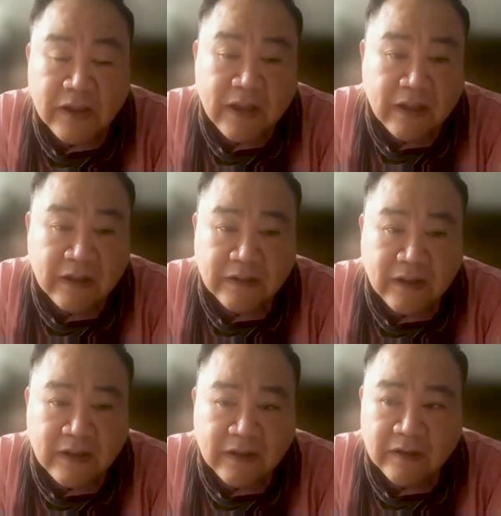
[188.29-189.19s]
and
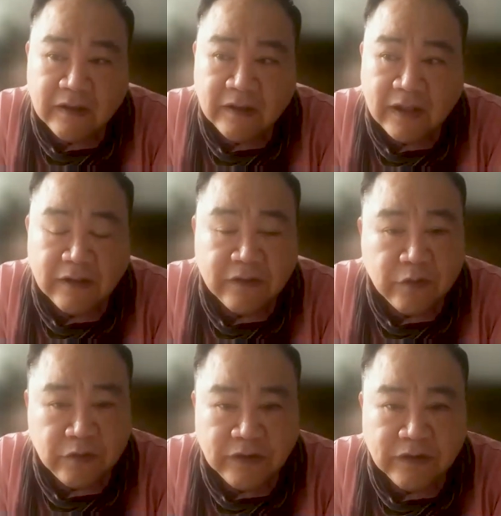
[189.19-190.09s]
the
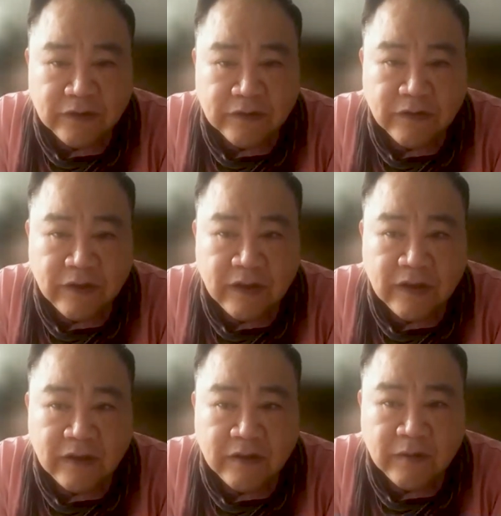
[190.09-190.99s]
2 years
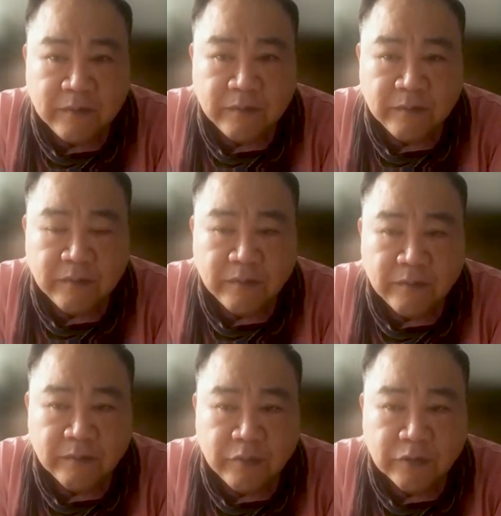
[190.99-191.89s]

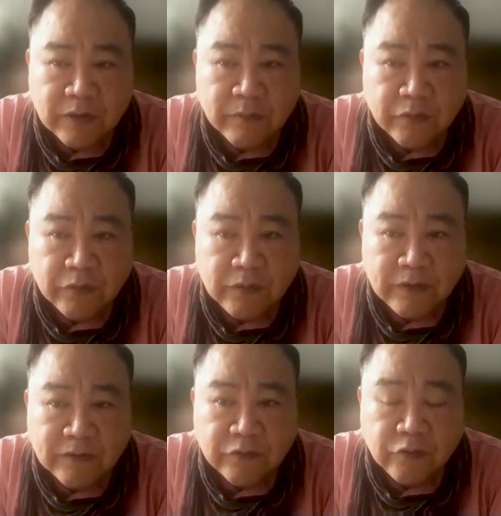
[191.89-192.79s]
put them through
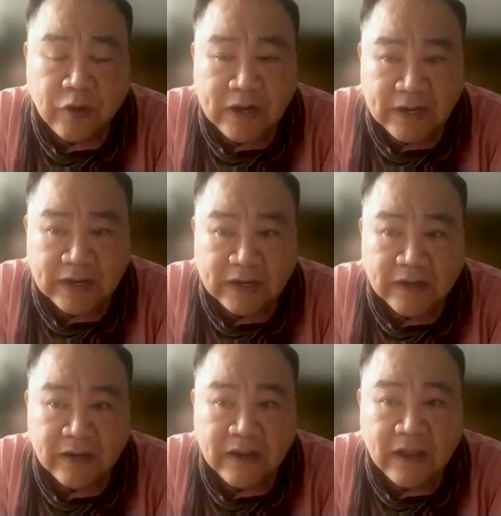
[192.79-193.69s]
this
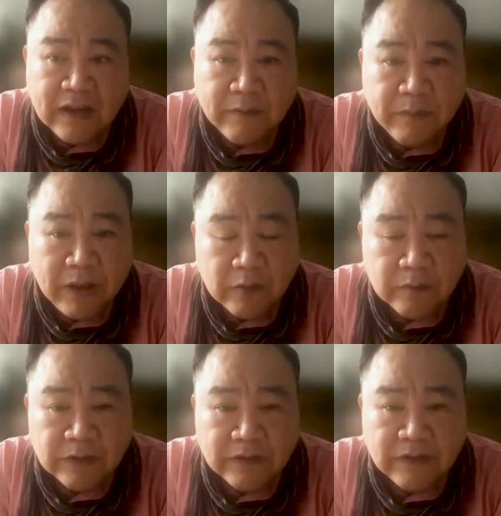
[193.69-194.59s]
training and
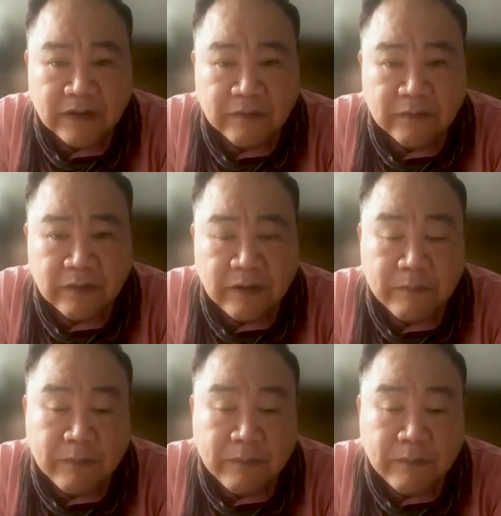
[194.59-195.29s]
empowerment that